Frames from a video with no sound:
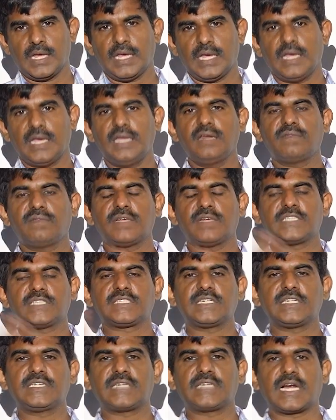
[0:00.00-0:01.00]

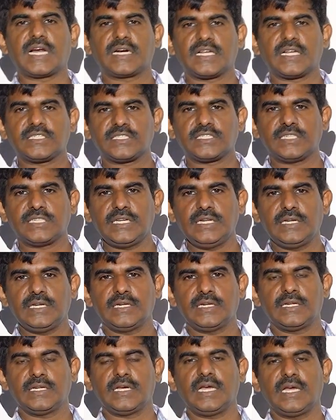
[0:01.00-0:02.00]
invest in Tata
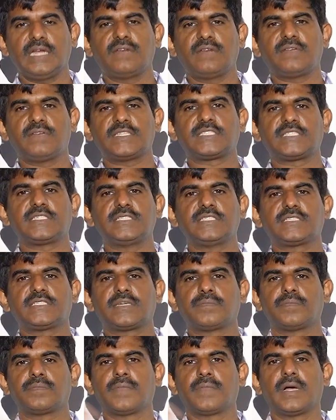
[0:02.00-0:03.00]
Steel, invest in
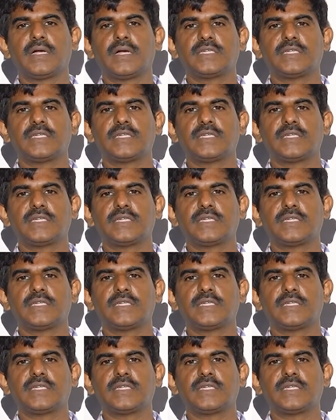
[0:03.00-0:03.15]
some